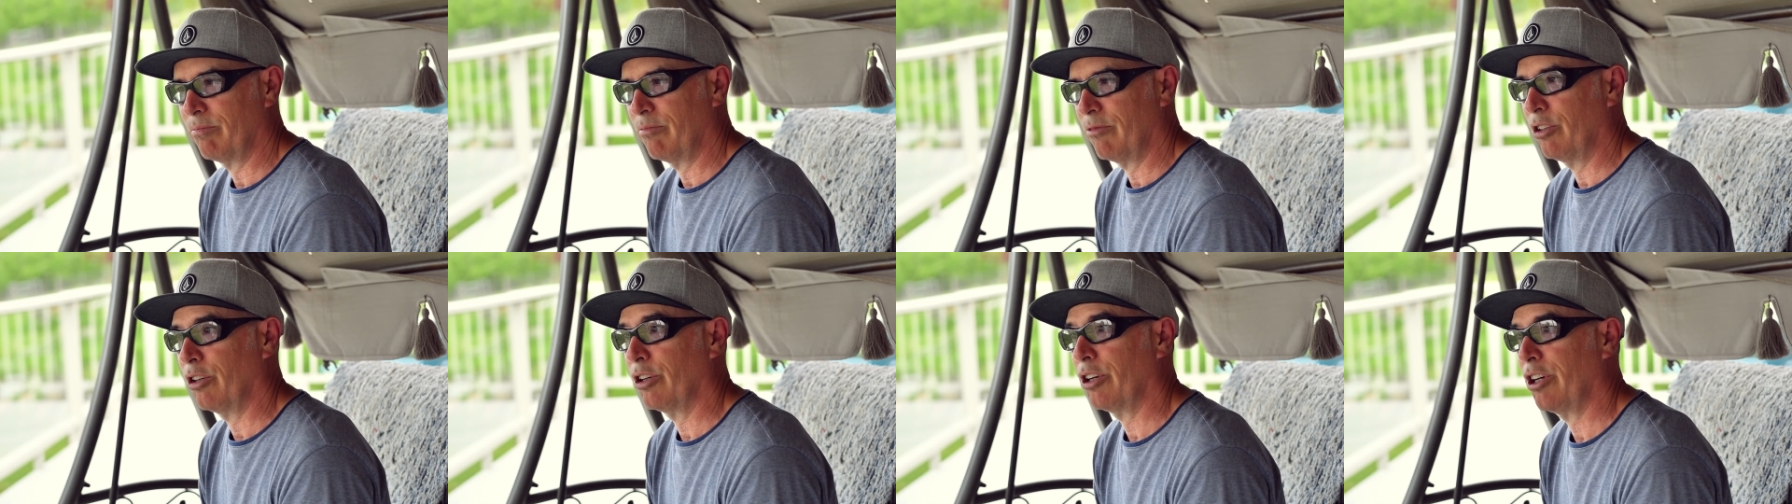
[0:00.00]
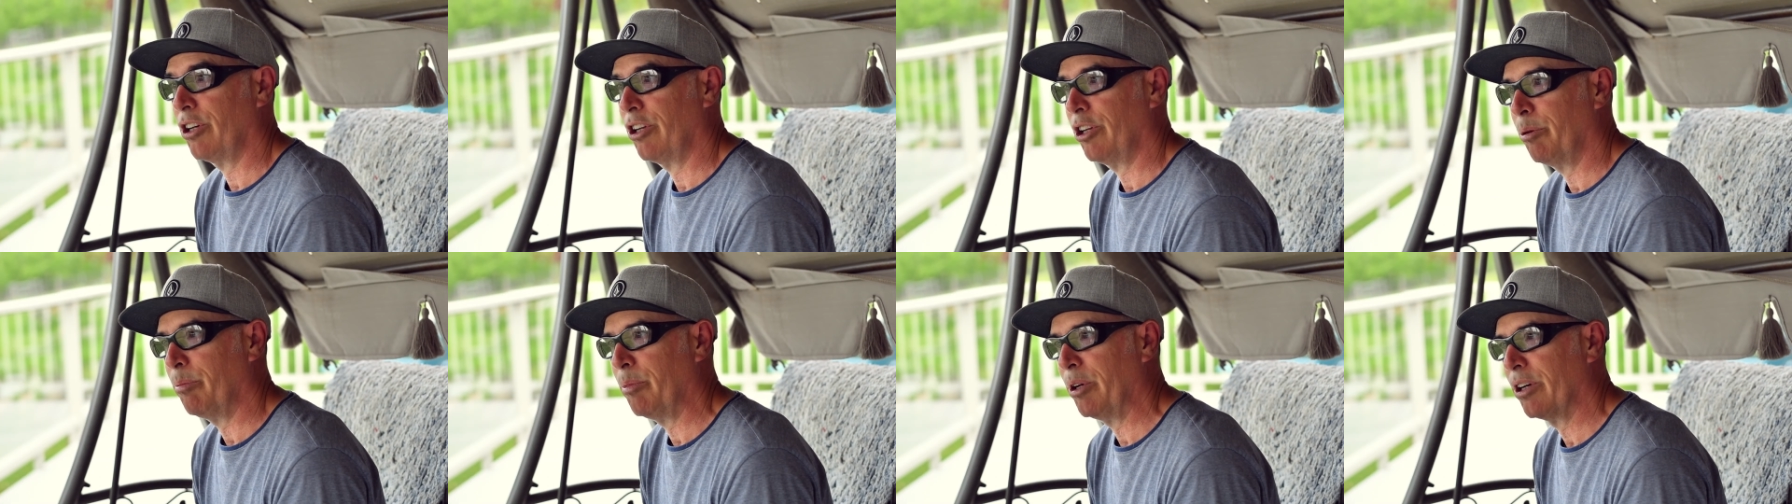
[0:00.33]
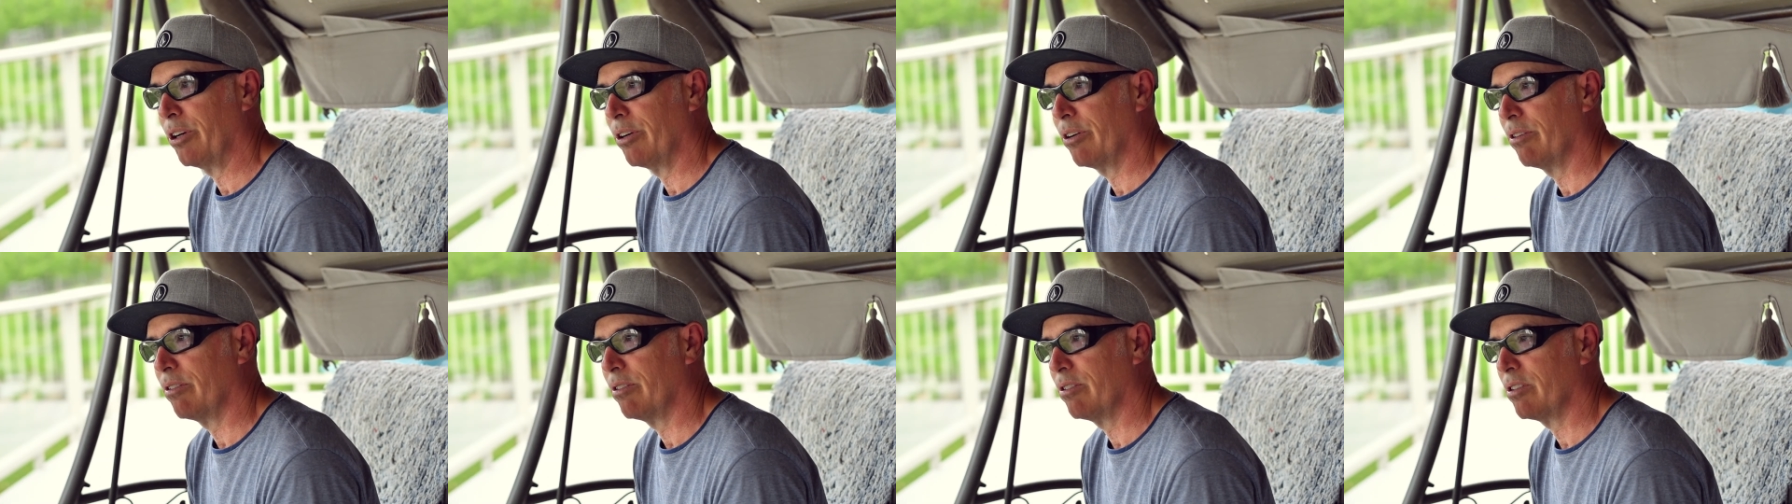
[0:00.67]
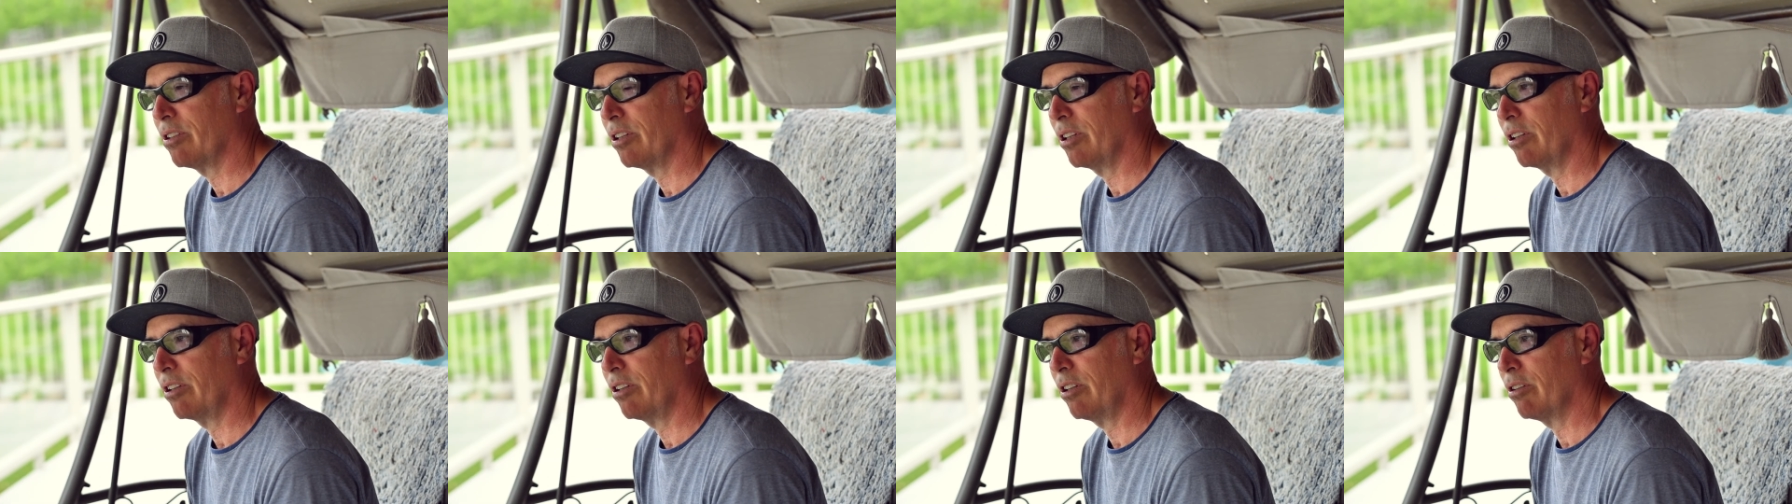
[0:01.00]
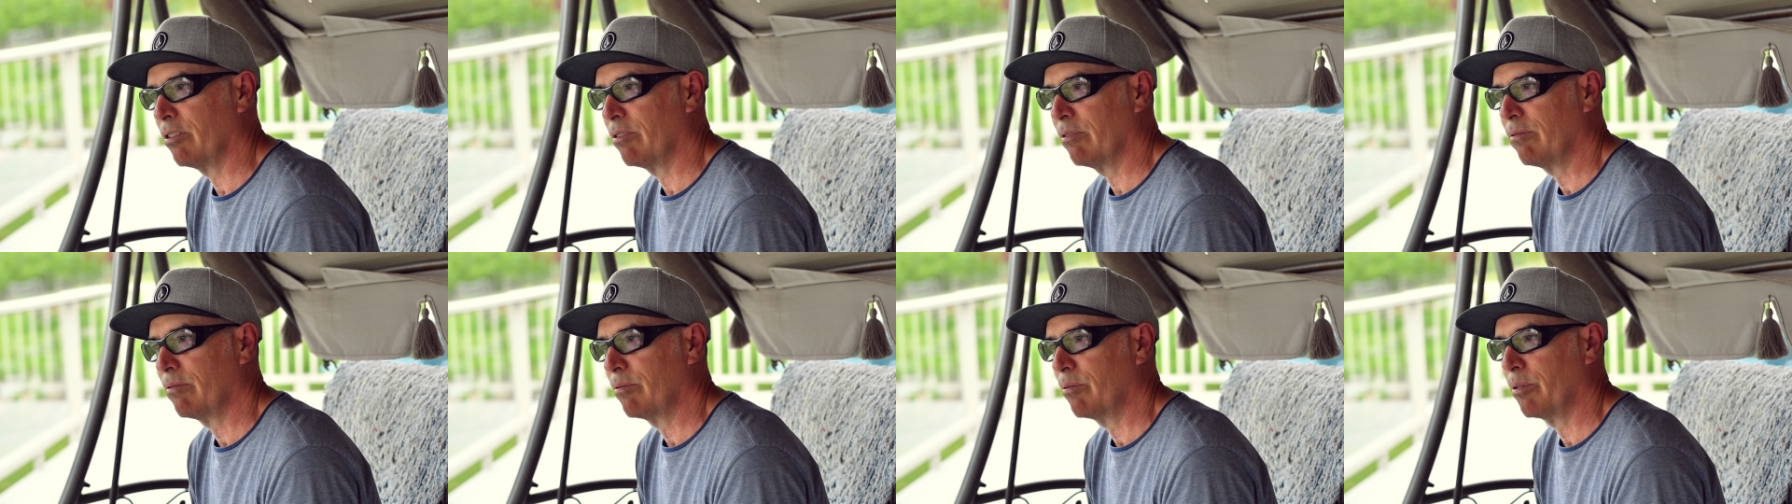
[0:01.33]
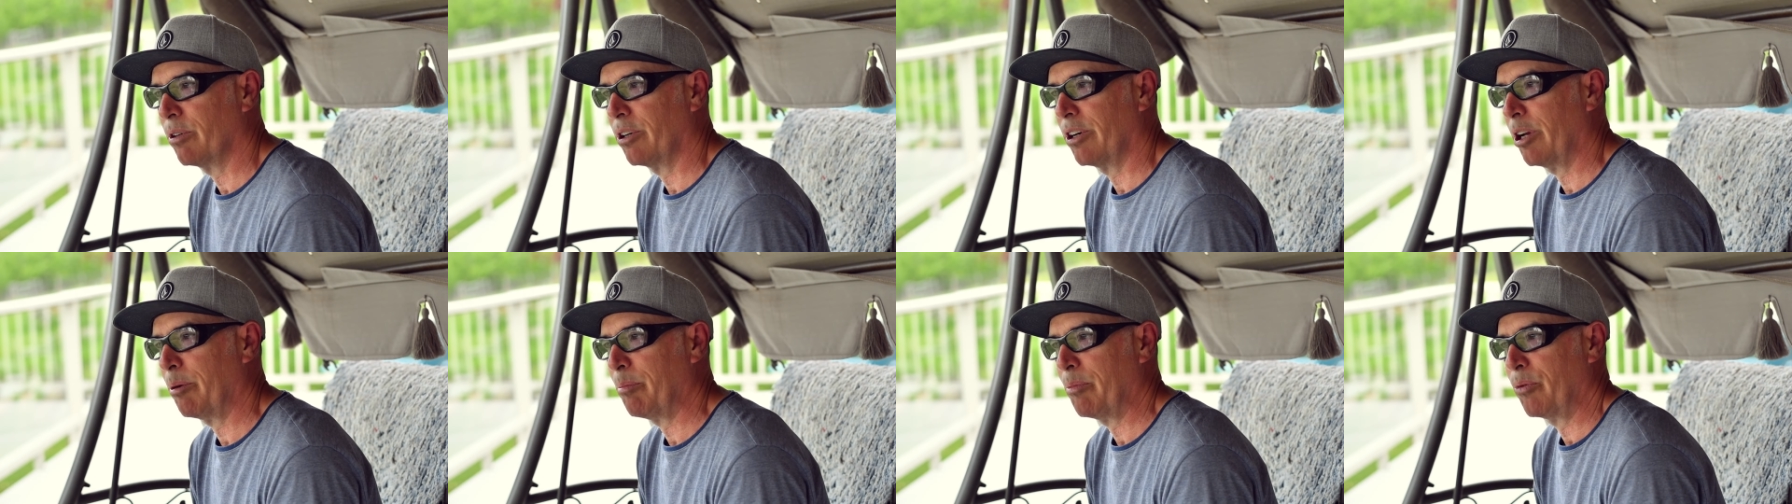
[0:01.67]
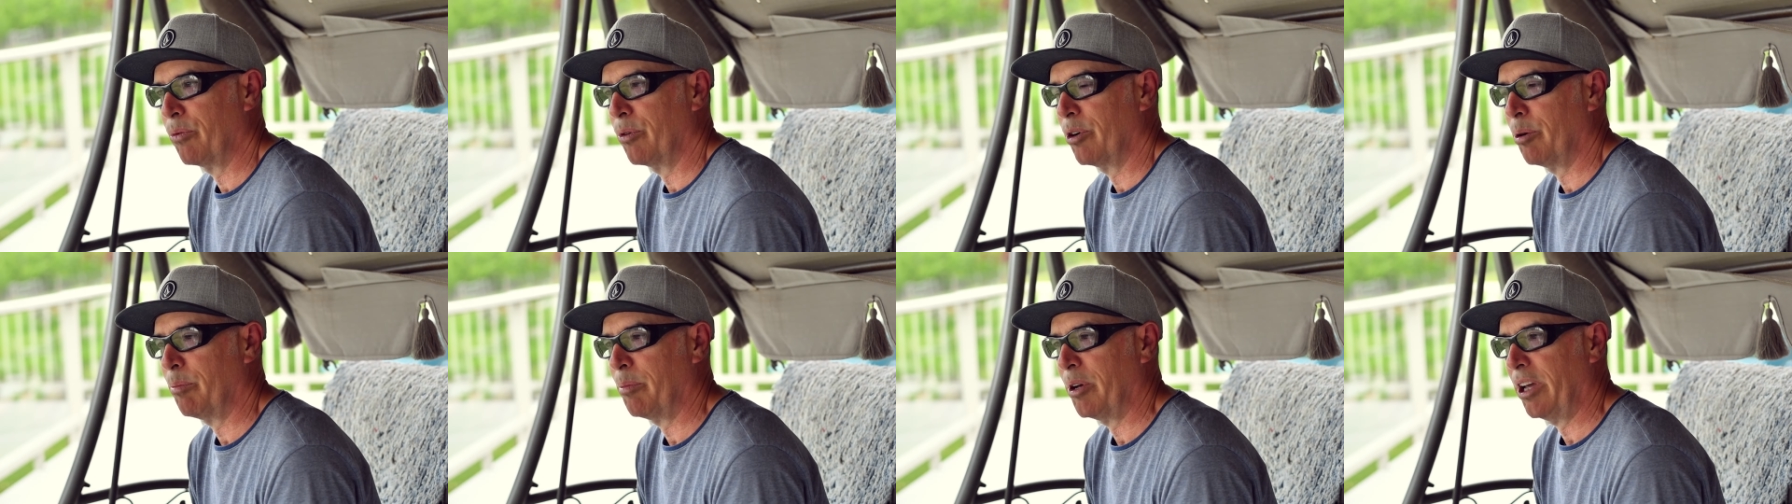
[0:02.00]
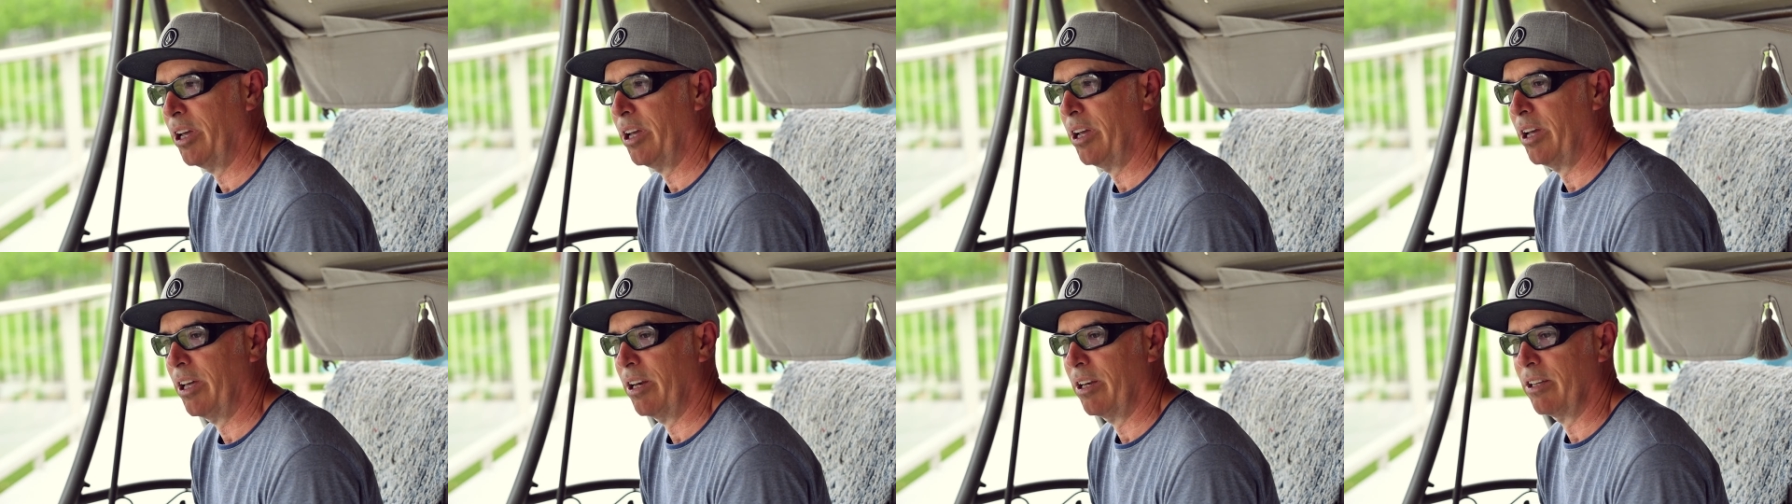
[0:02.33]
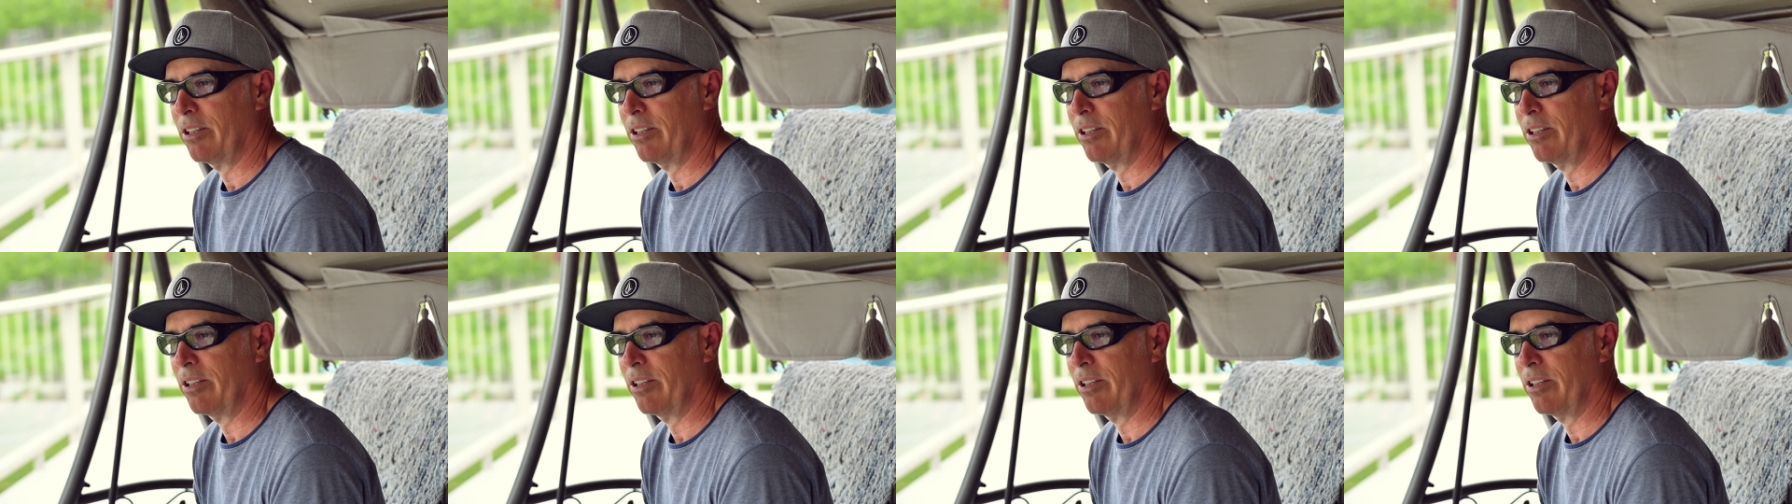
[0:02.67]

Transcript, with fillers: looking in the mirror and saying, you know, where am where am I at?